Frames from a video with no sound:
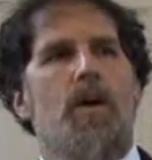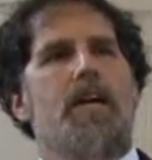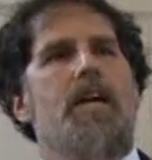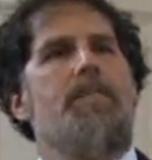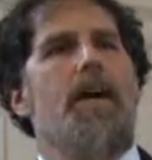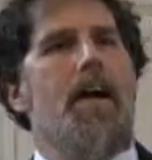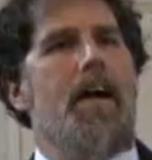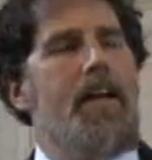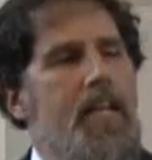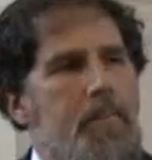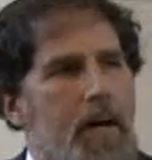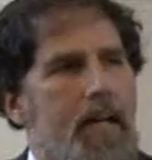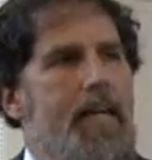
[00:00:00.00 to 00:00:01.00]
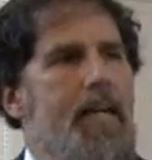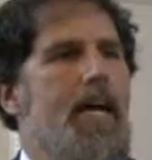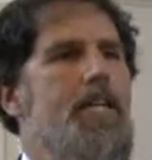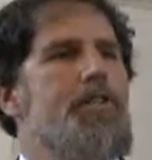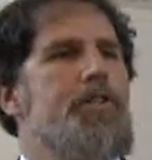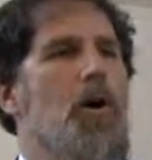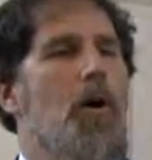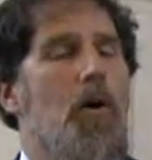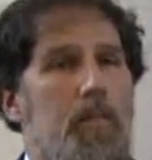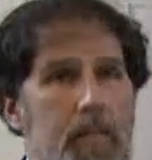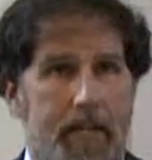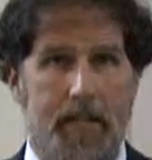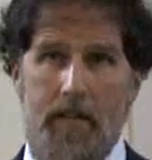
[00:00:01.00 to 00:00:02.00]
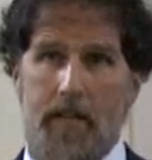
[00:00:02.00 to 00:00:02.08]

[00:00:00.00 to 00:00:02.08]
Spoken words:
If anybody had told me